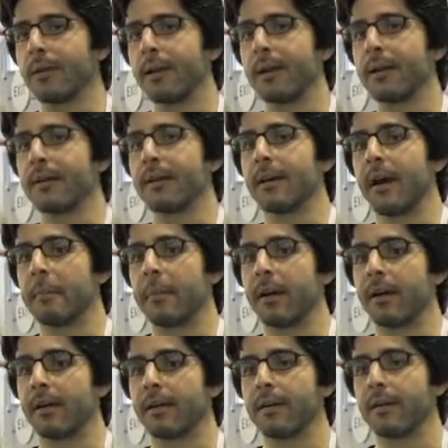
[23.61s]
and I
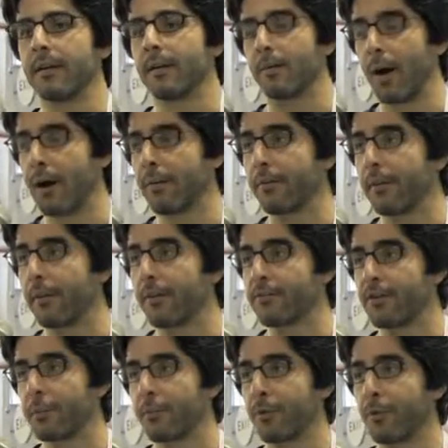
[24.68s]
met a writer there,
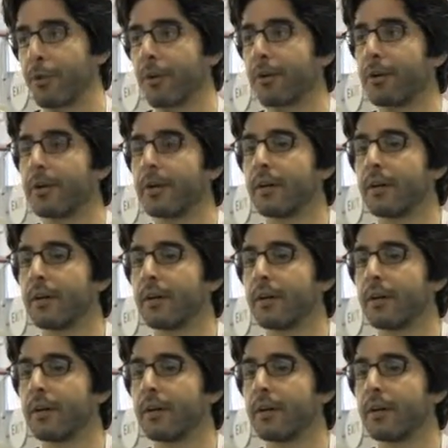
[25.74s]
Jim Kruger,